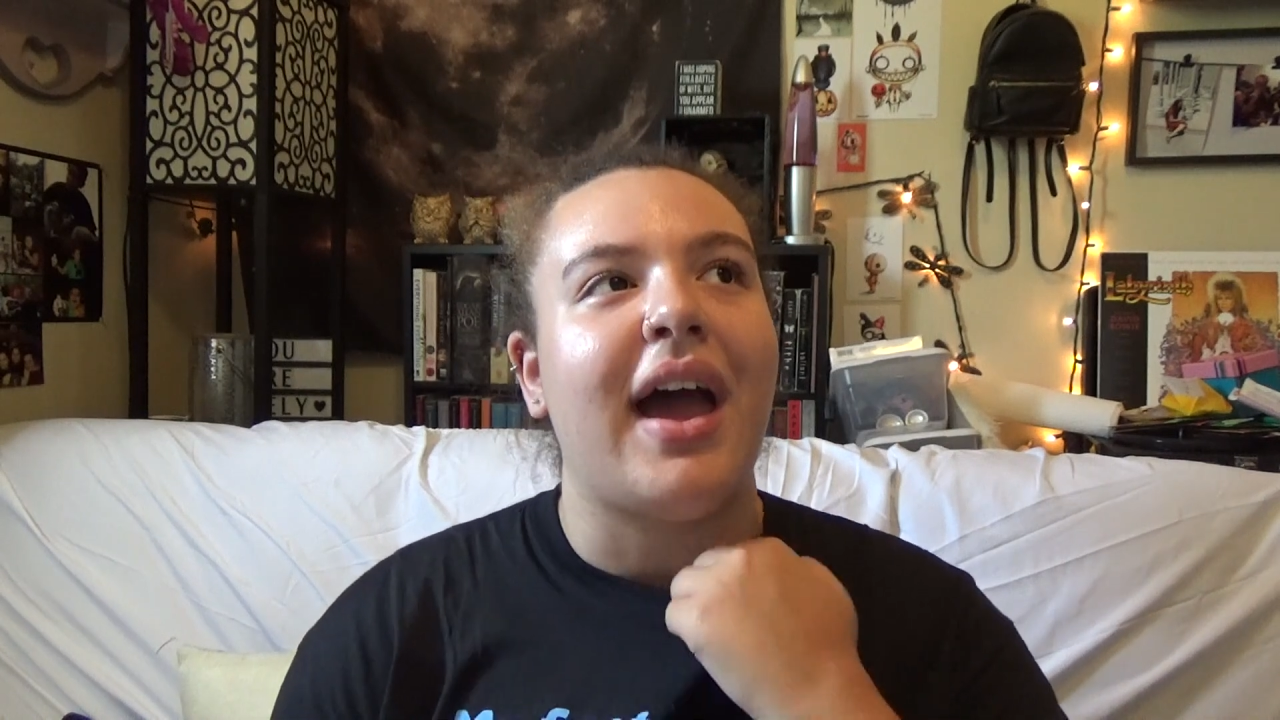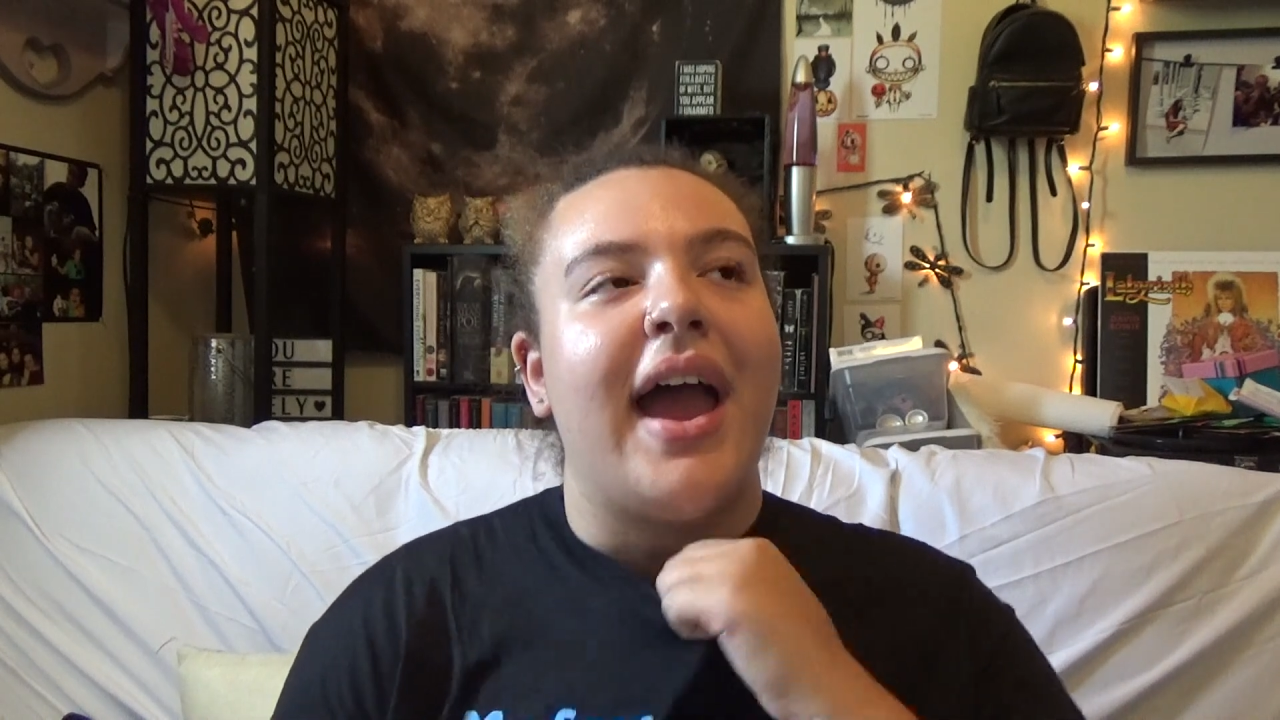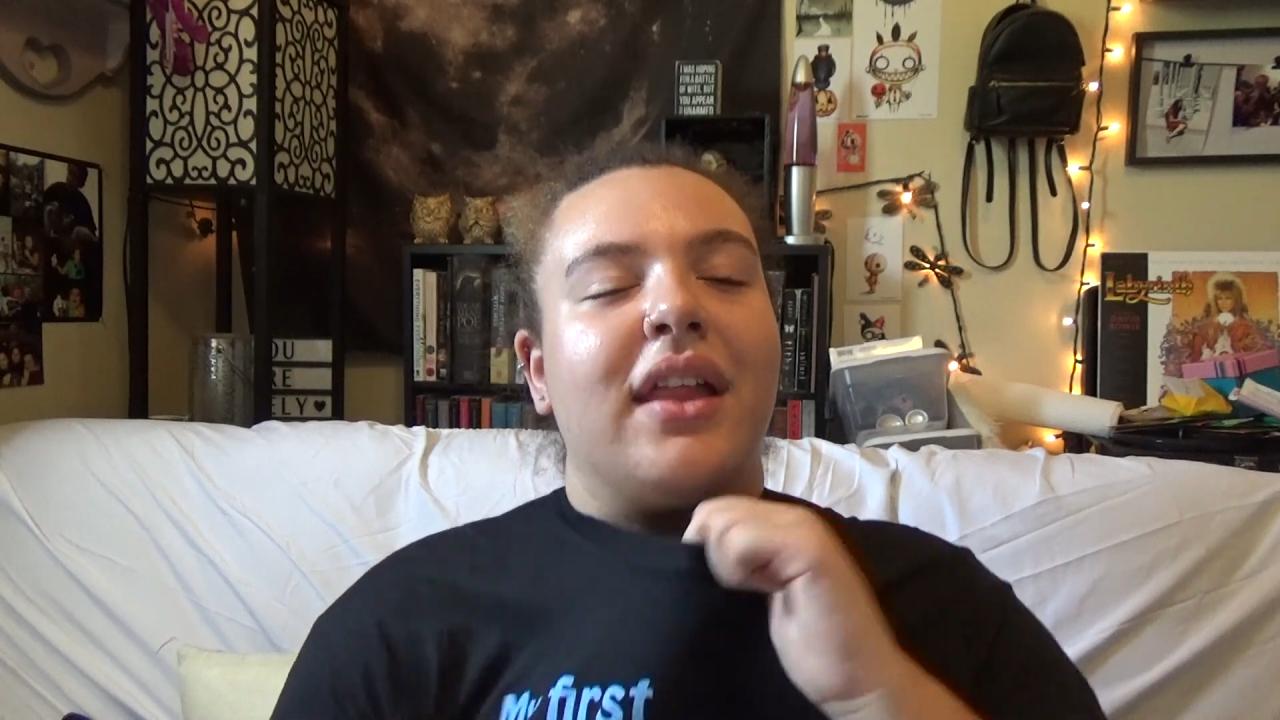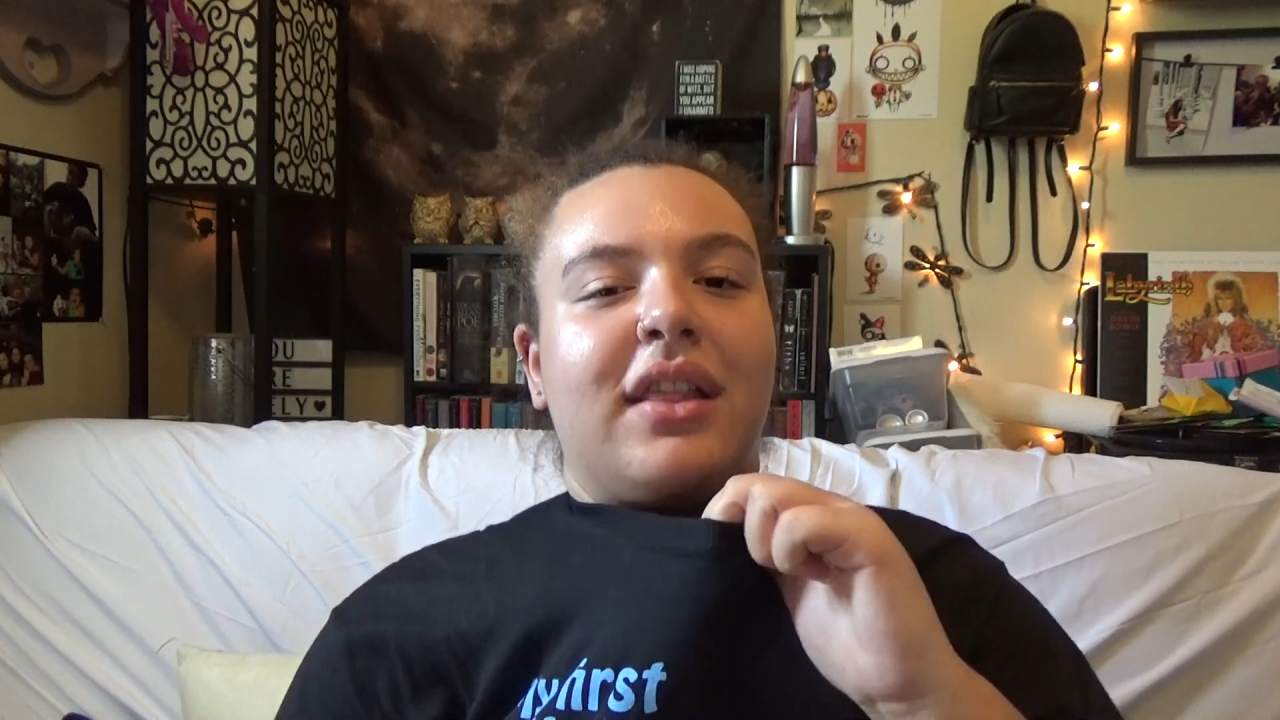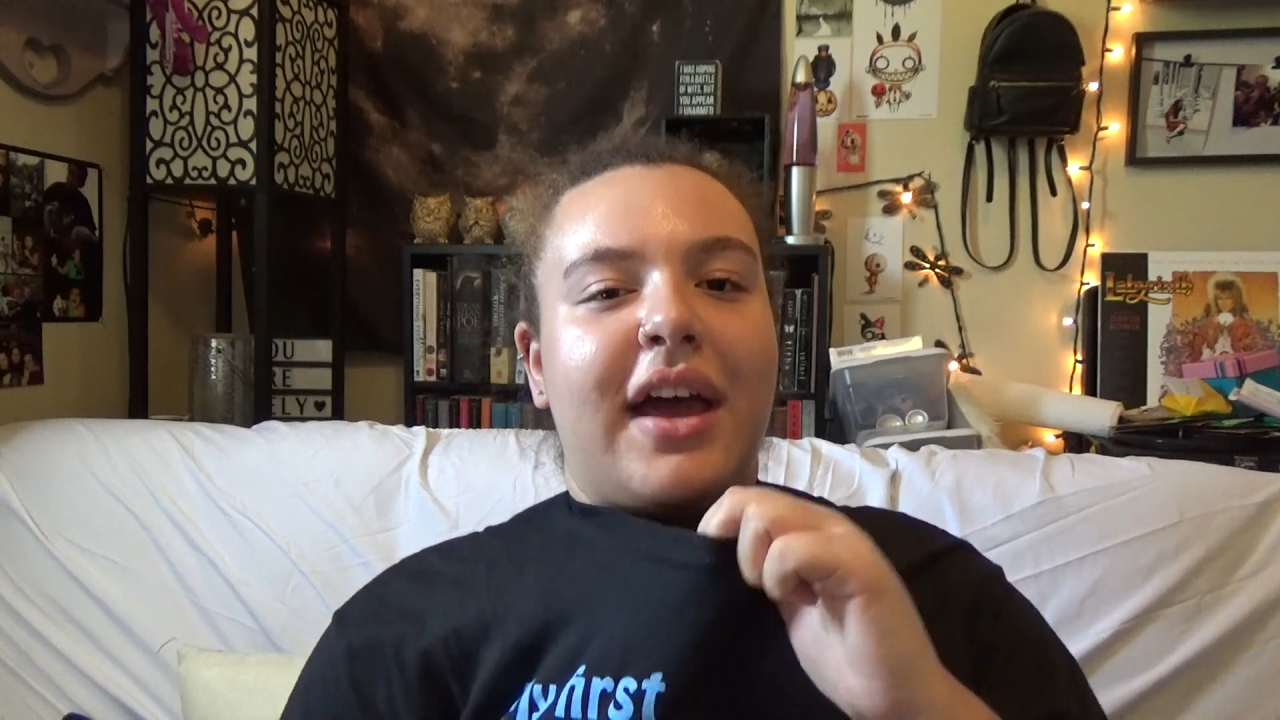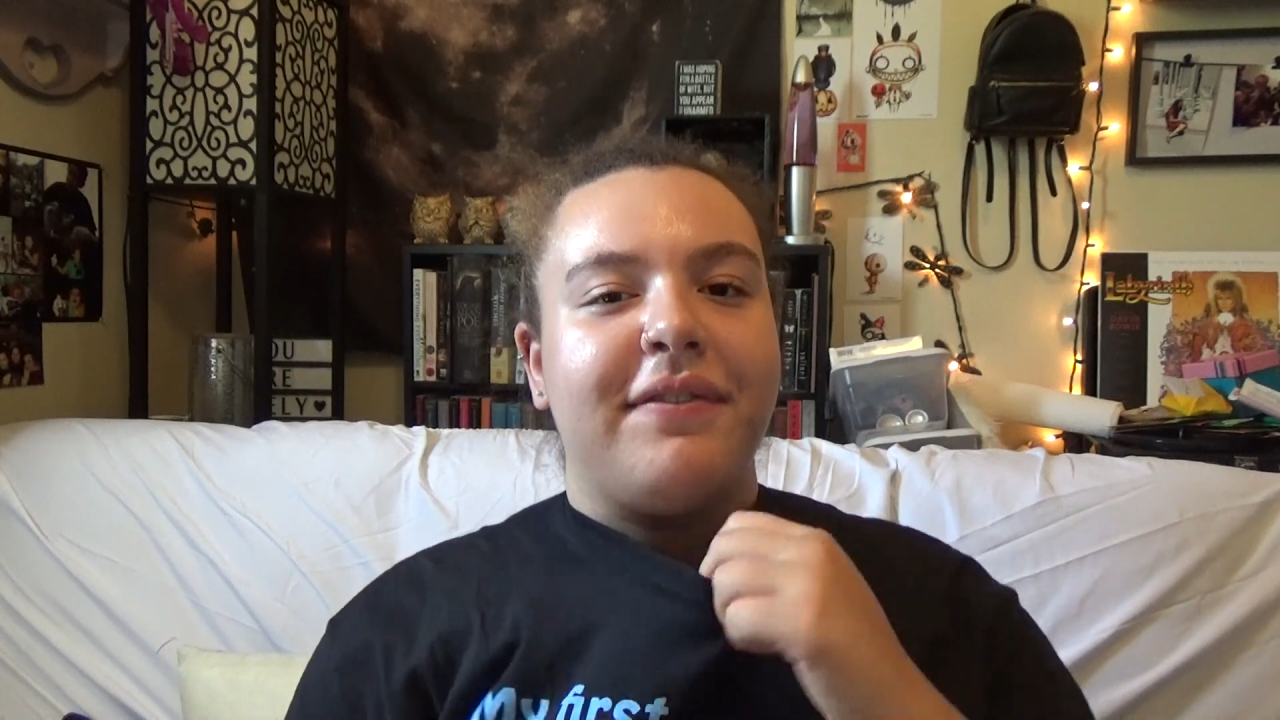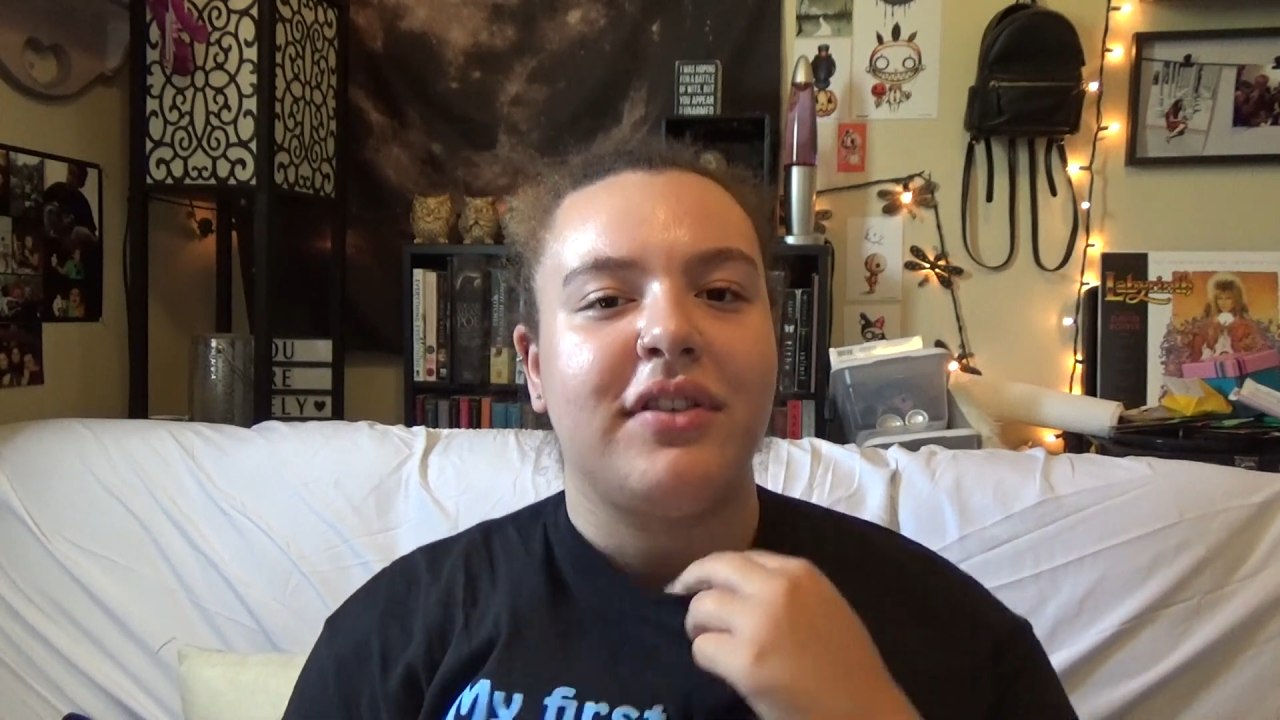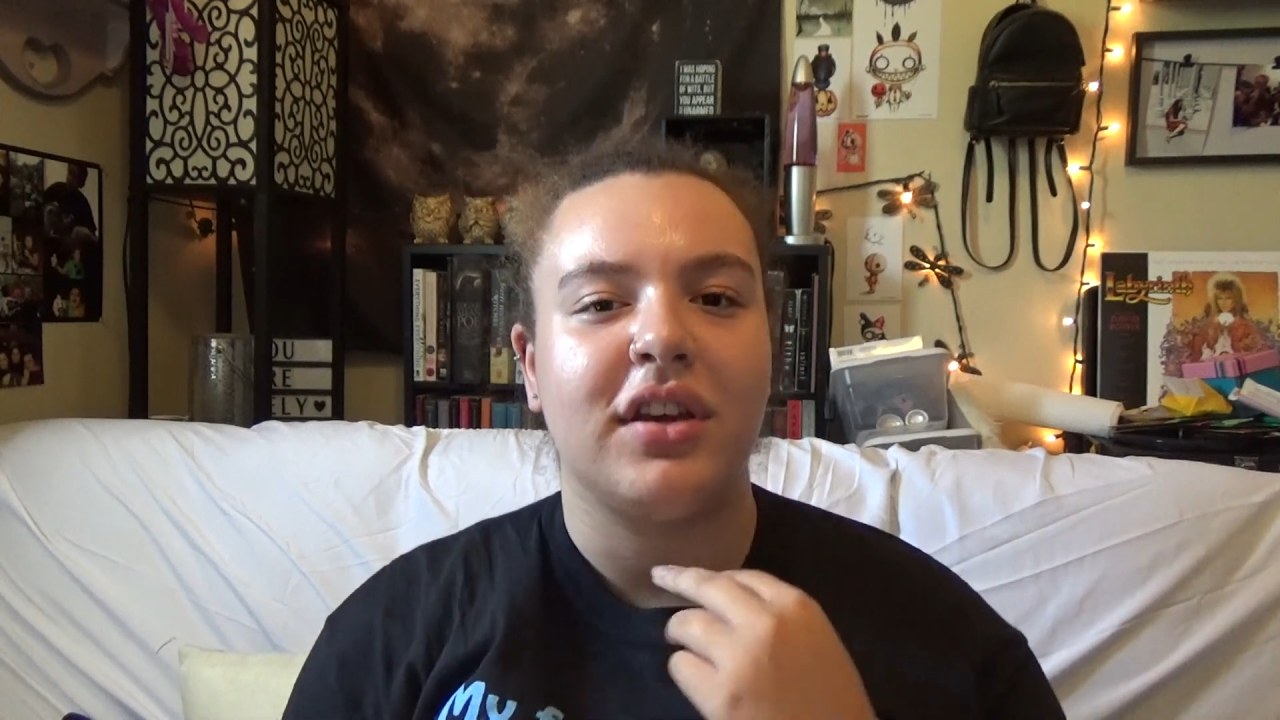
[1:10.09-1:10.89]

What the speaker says: I had left